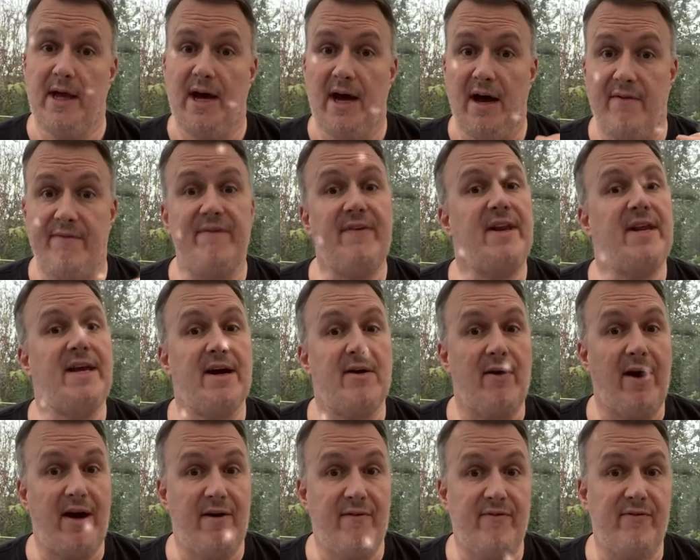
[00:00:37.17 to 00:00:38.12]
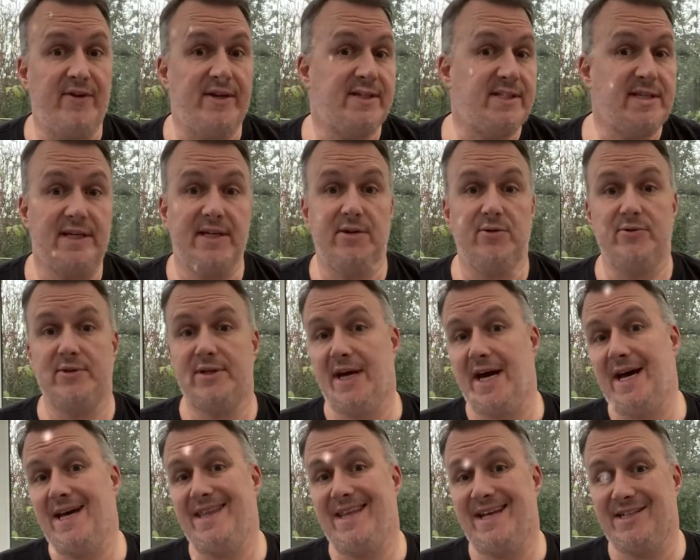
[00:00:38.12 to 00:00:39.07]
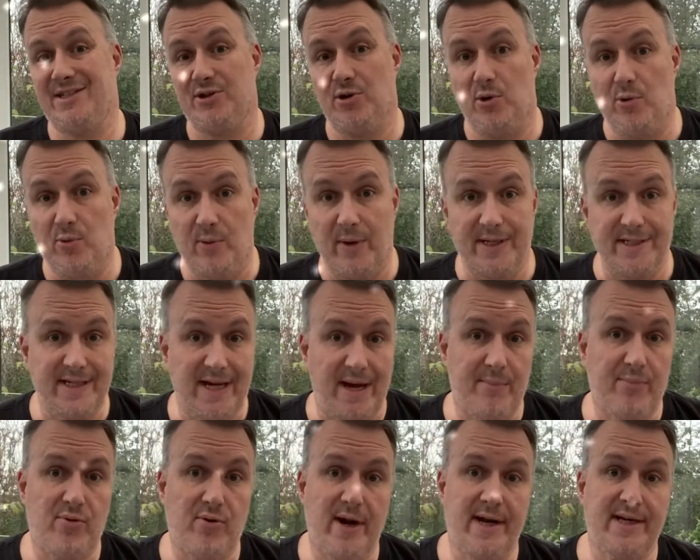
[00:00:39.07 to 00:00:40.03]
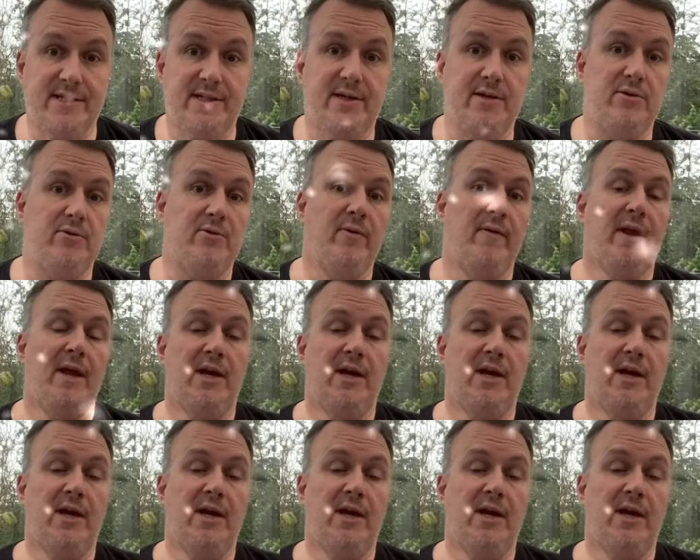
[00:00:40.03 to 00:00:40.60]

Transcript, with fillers: a video every single day, and that's not always that practical.